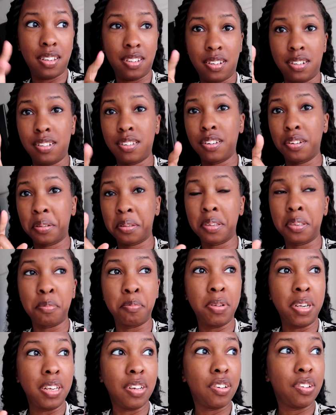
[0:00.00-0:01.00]
and then to go to the
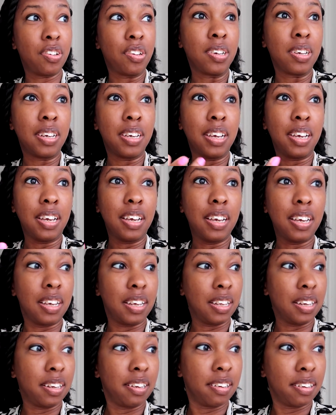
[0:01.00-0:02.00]
beach.
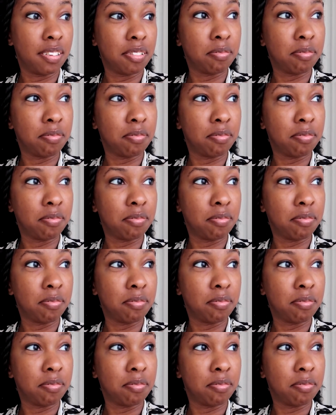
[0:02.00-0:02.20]
Um,